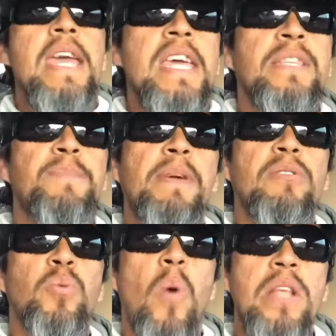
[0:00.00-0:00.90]
is
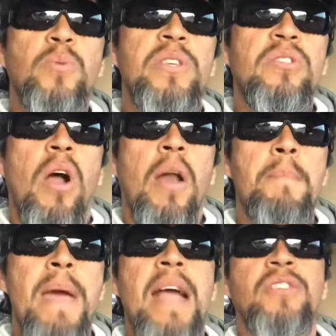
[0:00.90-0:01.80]
because once we start
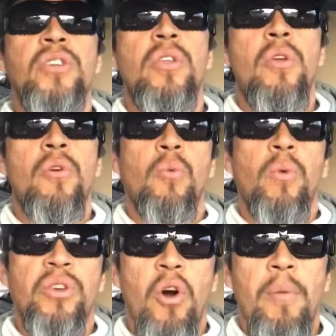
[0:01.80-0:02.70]
matching you
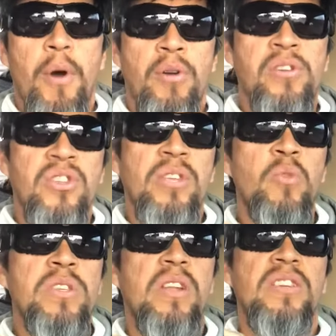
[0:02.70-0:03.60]
with homeowners
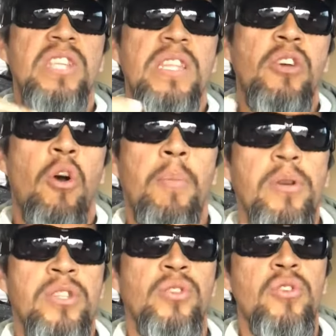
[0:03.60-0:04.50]
and we start sending
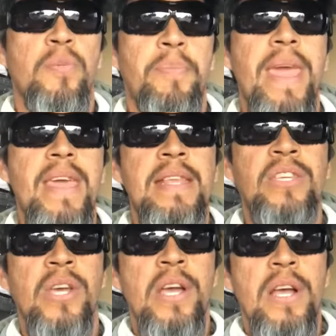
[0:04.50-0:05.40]
homeowners to your
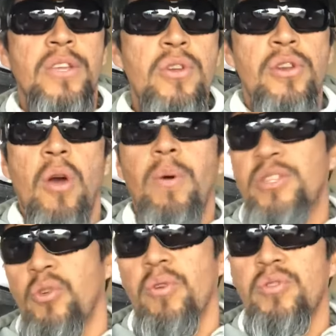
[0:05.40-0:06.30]
page, you know
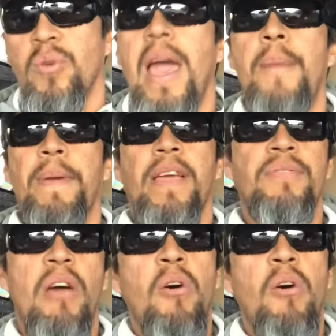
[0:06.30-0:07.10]
what's going to happen. If the